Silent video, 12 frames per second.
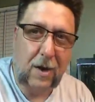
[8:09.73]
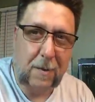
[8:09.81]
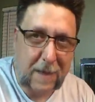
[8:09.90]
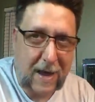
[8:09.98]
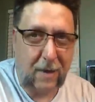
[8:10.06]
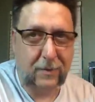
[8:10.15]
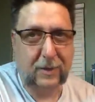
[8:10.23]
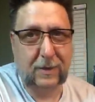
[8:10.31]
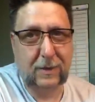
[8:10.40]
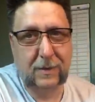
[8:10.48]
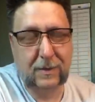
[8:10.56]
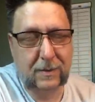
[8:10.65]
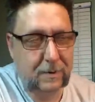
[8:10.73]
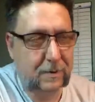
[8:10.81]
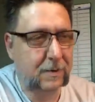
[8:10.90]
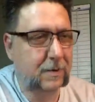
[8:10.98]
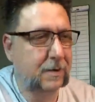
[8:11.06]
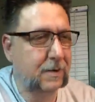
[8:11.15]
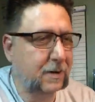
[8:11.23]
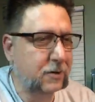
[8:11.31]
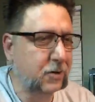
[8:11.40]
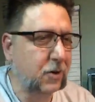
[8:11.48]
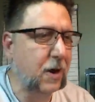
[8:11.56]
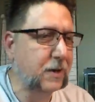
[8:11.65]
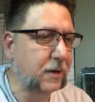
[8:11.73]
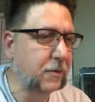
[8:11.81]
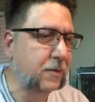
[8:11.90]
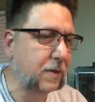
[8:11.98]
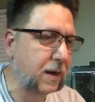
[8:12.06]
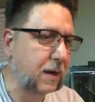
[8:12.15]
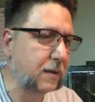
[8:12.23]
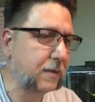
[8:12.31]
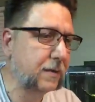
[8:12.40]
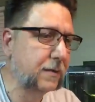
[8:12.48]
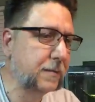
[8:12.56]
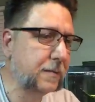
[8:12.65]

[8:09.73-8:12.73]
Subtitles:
about. Try new things.